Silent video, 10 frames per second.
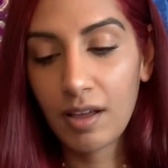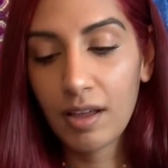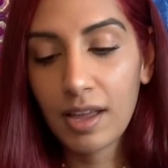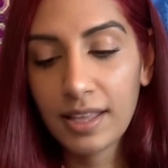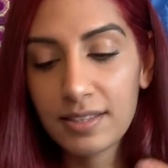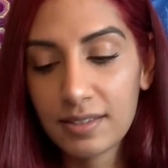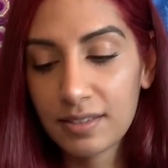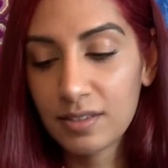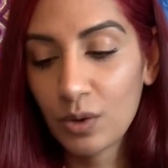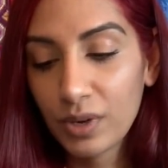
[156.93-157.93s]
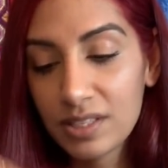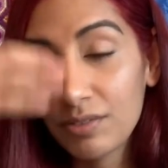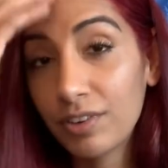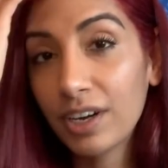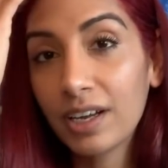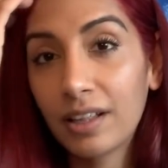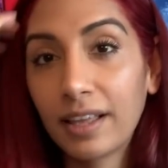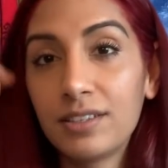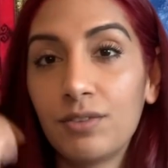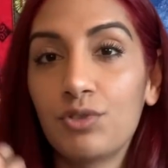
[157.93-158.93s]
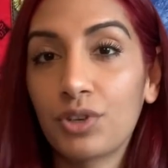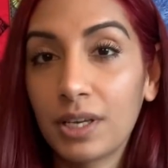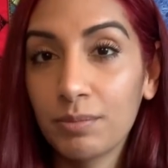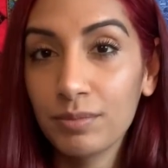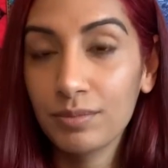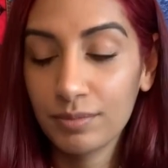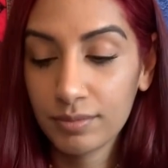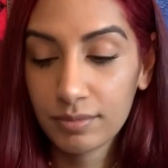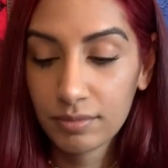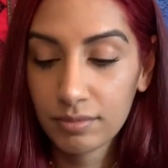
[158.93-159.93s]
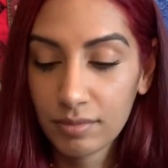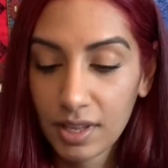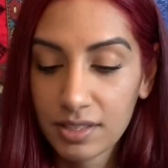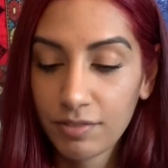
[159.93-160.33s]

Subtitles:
it's a very collective dream. I'm